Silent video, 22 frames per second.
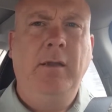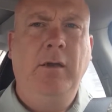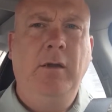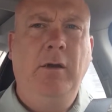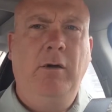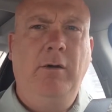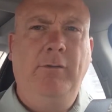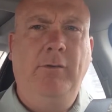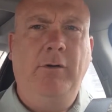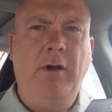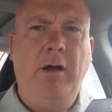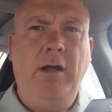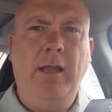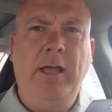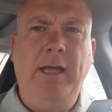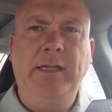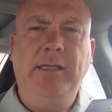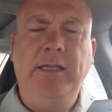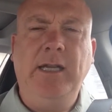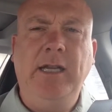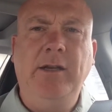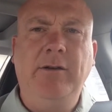Overall,
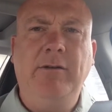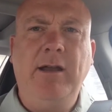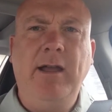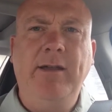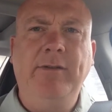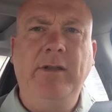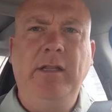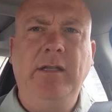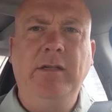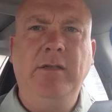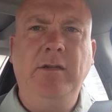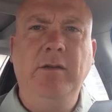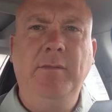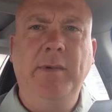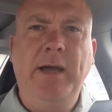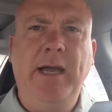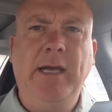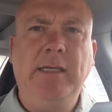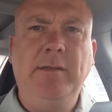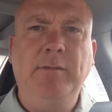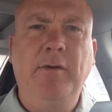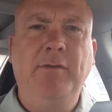I'd say driving this new
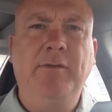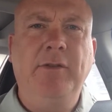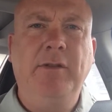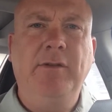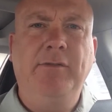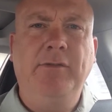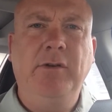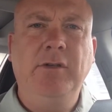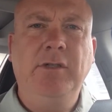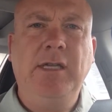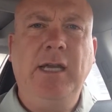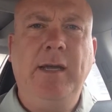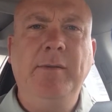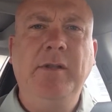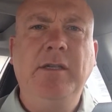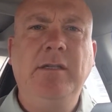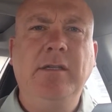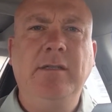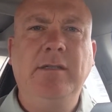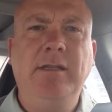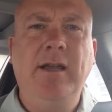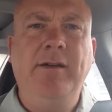Maxima for the first time,
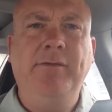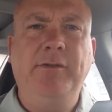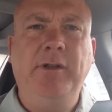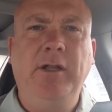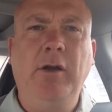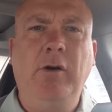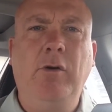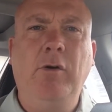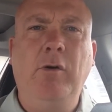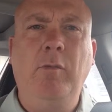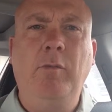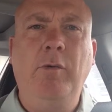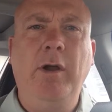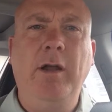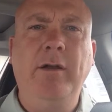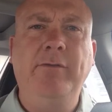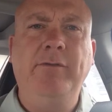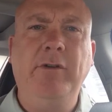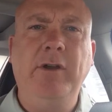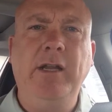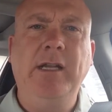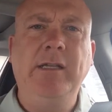this is definitely a home run
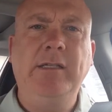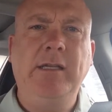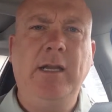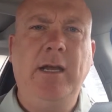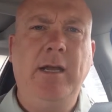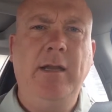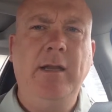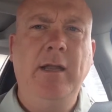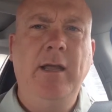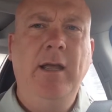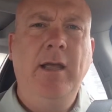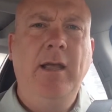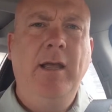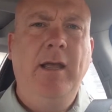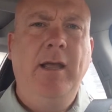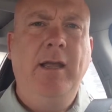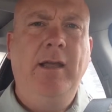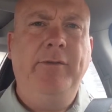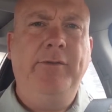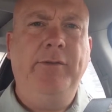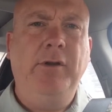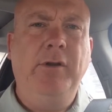for Nissan.
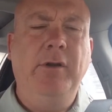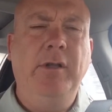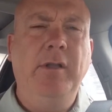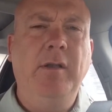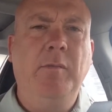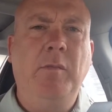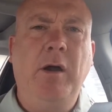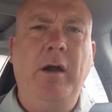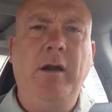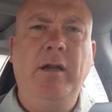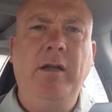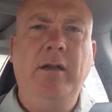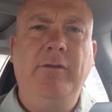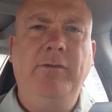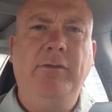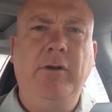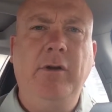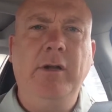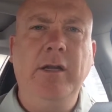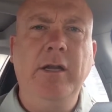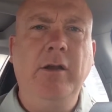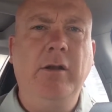If you're in the market
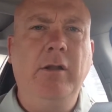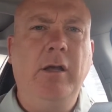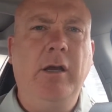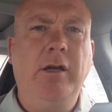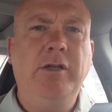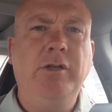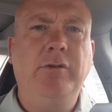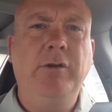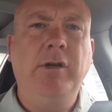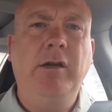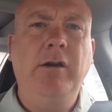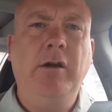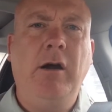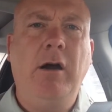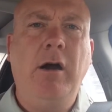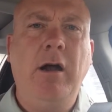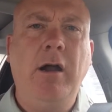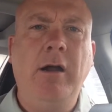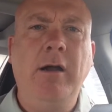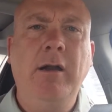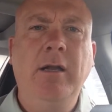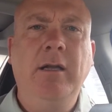for a near luxury
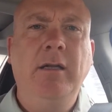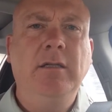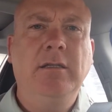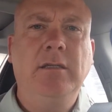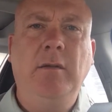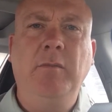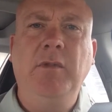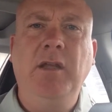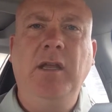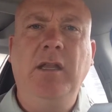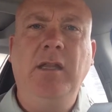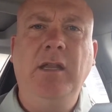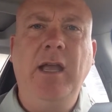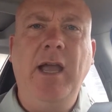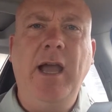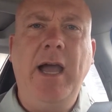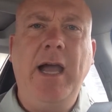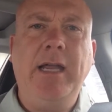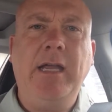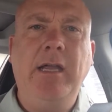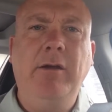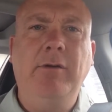car, something in the
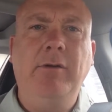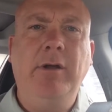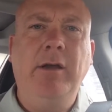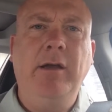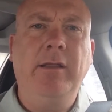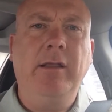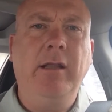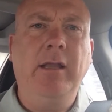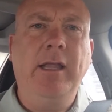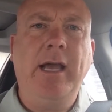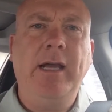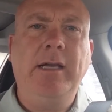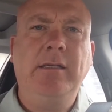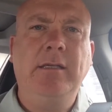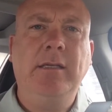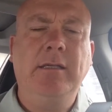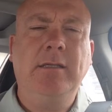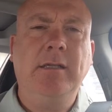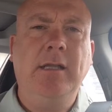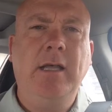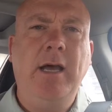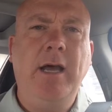Acura, the
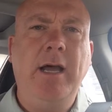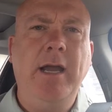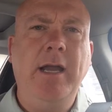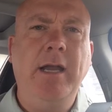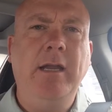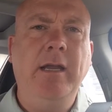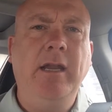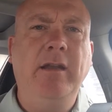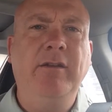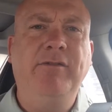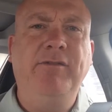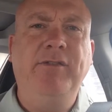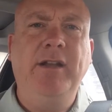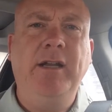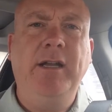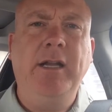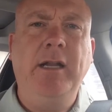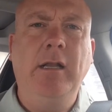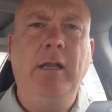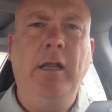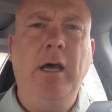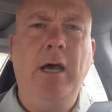Lexus line,
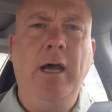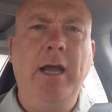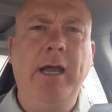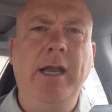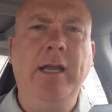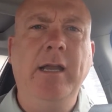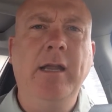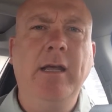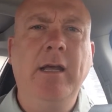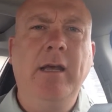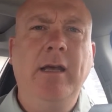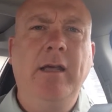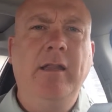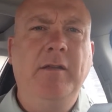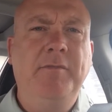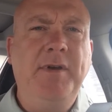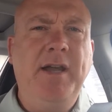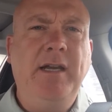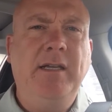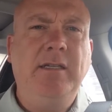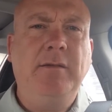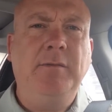Infiniti line, the
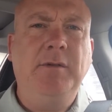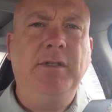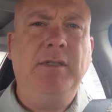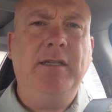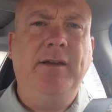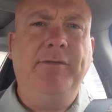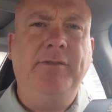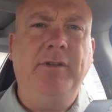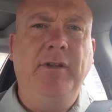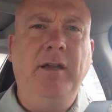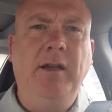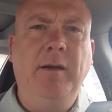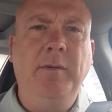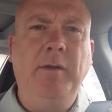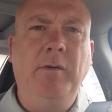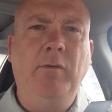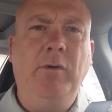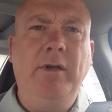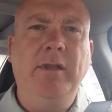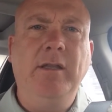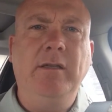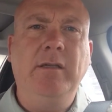Maxima is definitely going to be
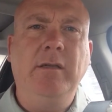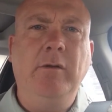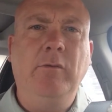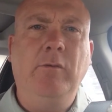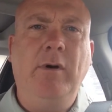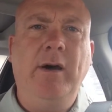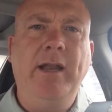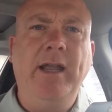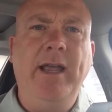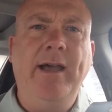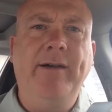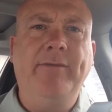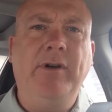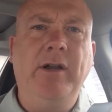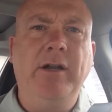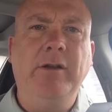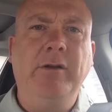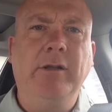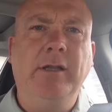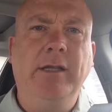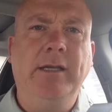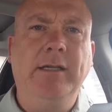one that you want to have on
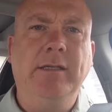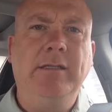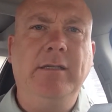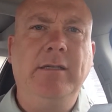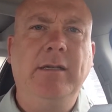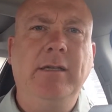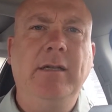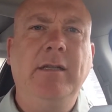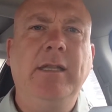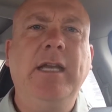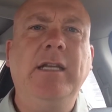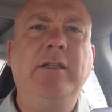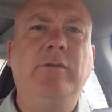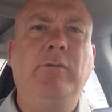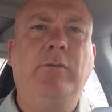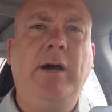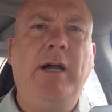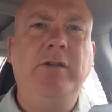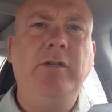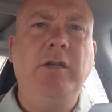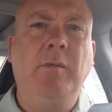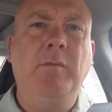your list. Thanks for
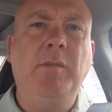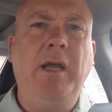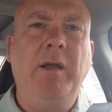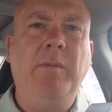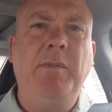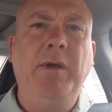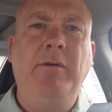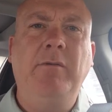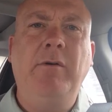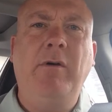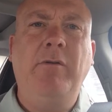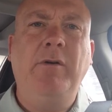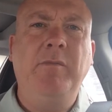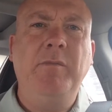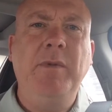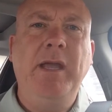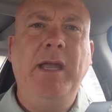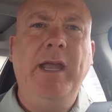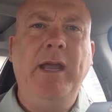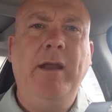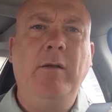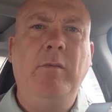watching. Mike Bidwell with
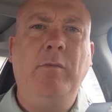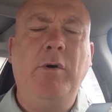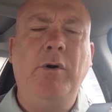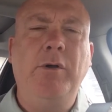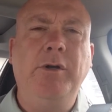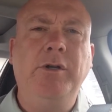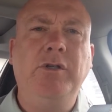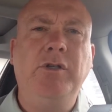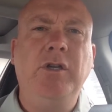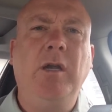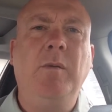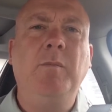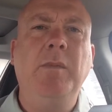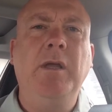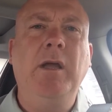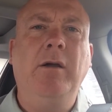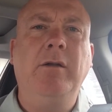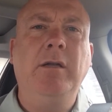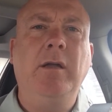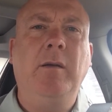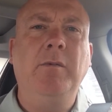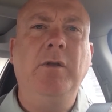Mankato Motors. Check me
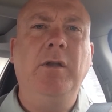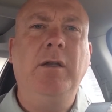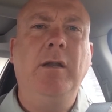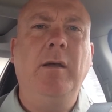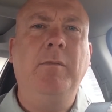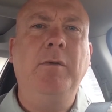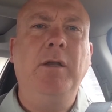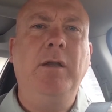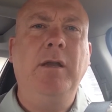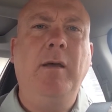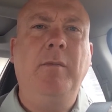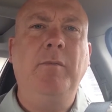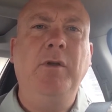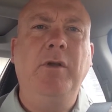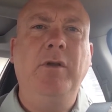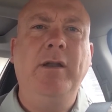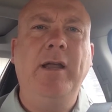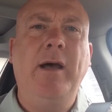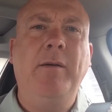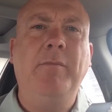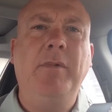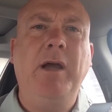out,
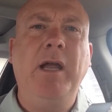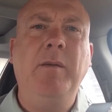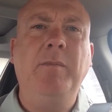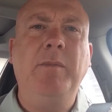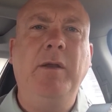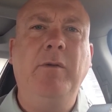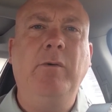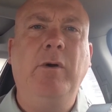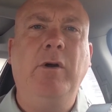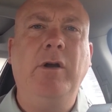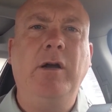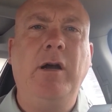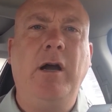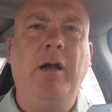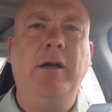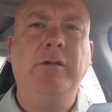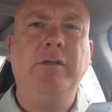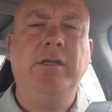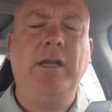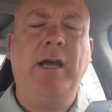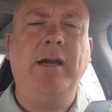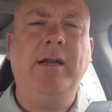
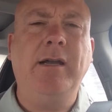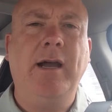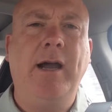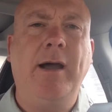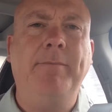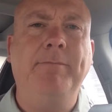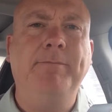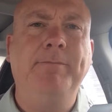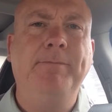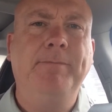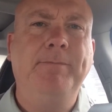www.mikebidwellcars.com.